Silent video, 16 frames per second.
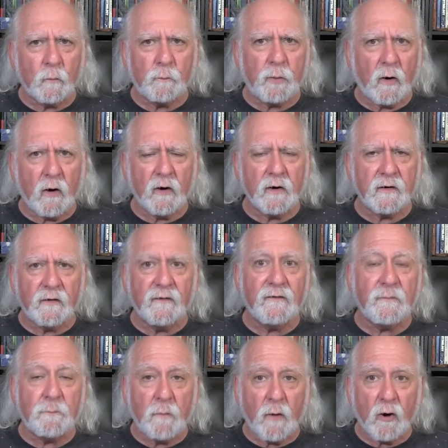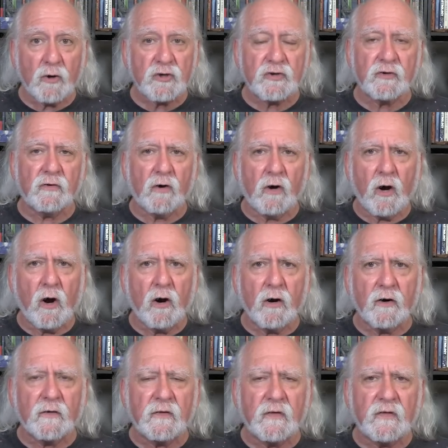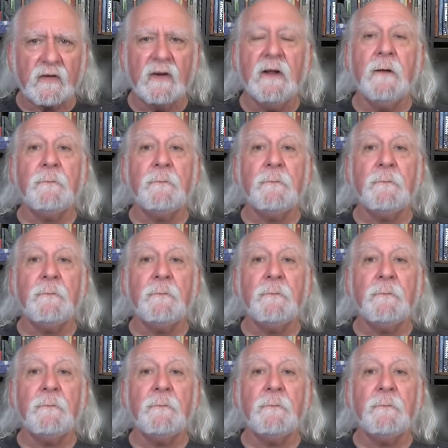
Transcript: part of martial arts,